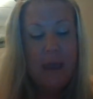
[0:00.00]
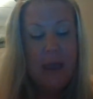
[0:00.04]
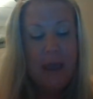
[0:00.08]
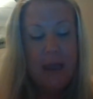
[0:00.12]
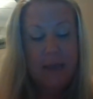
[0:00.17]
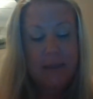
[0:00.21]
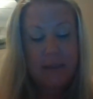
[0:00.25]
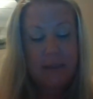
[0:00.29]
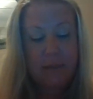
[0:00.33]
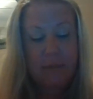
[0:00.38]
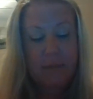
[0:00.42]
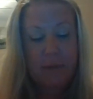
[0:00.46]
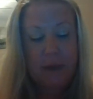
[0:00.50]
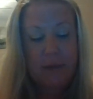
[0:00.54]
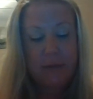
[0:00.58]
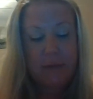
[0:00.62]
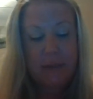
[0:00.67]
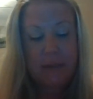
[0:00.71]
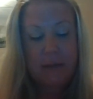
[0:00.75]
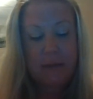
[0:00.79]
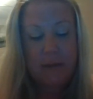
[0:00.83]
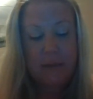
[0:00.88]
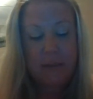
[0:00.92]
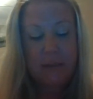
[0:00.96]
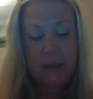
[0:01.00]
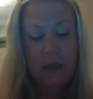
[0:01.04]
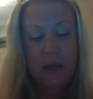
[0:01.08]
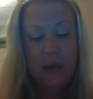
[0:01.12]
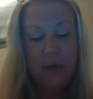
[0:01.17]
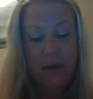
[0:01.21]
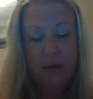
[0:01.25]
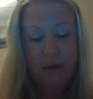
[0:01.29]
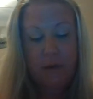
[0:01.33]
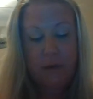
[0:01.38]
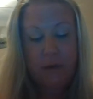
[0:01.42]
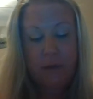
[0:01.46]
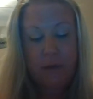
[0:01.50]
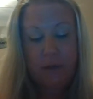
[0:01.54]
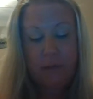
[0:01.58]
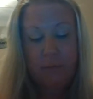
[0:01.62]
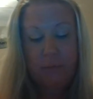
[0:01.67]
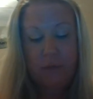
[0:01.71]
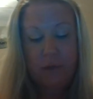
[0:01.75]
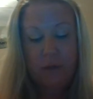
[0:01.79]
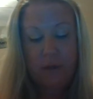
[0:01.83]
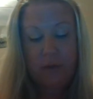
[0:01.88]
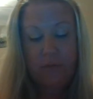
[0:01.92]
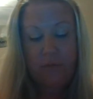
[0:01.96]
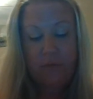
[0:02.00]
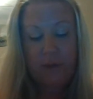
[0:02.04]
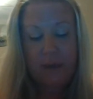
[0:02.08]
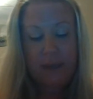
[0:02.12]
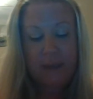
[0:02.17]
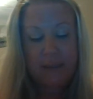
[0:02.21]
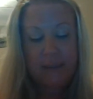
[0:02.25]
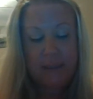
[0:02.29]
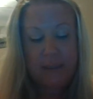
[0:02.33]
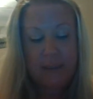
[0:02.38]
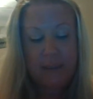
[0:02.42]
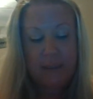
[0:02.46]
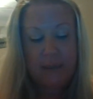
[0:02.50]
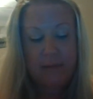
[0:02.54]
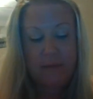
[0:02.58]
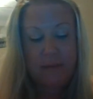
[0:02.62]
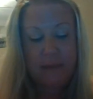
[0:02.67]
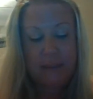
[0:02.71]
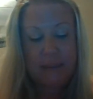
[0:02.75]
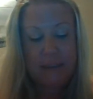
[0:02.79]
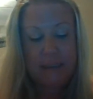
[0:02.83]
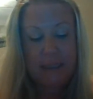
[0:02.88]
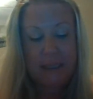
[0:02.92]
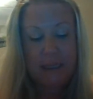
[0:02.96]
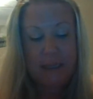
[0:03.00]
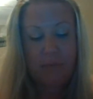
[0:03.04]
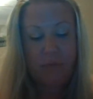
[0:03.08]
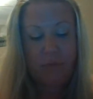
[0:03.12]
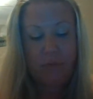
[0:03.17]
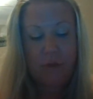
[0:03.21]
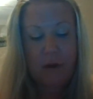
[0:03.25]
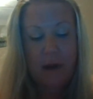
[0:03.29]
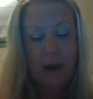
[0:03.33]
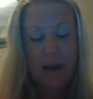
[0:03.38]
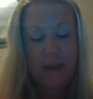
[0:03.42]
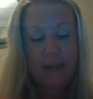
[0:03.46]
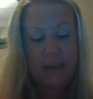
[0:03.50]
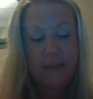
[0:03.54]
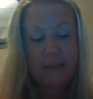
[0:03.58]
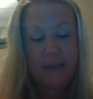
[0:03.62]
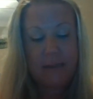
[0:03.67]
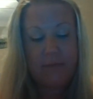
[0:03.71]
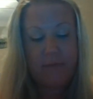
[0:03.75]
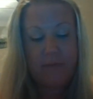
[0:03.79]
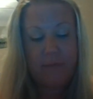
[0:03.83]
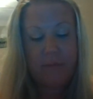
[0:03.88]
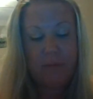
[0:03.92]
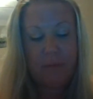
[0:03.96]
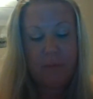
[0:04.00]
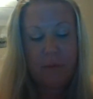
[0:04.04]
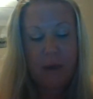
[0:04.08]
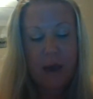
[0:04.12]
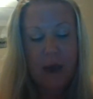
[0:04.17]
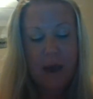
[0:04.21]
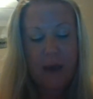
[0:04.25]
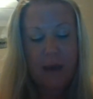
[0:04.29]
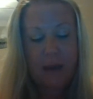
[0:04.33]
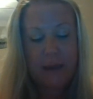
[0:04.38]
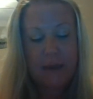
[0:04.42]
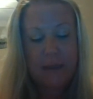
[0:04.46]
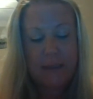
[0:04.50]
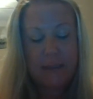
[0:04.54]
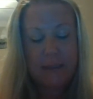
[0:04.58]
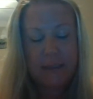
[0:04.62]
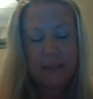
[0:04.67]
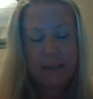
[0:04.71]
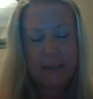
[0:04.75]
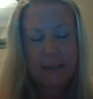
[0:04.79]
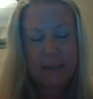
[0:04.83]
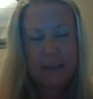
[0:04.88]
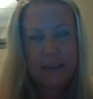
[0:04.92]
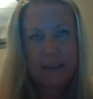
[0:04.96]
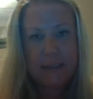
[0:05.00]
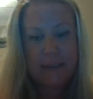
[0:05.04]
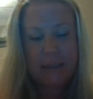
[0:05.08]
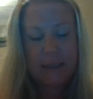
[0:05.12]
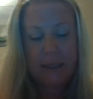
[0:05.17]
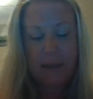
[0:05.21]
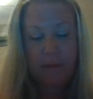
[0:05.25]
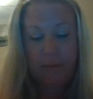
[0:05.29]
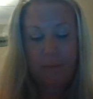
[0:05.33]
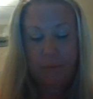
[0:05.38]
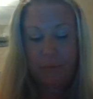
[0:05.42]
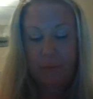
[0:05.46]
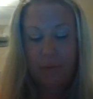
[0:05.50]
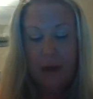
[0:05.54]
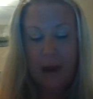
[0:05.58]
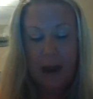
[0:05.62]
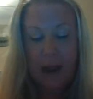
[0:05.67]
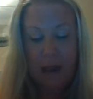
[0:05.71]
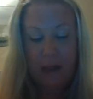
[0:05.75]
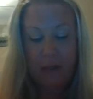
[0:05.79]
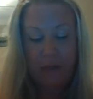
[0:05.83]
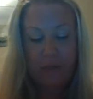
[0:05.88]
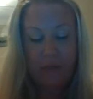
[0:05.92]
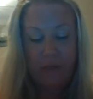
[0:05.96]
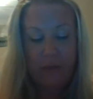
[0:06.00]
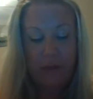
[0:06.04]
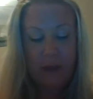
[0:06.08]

As the mouse looked on, Cook put her face into the steam rising from the pot and took a deep breath.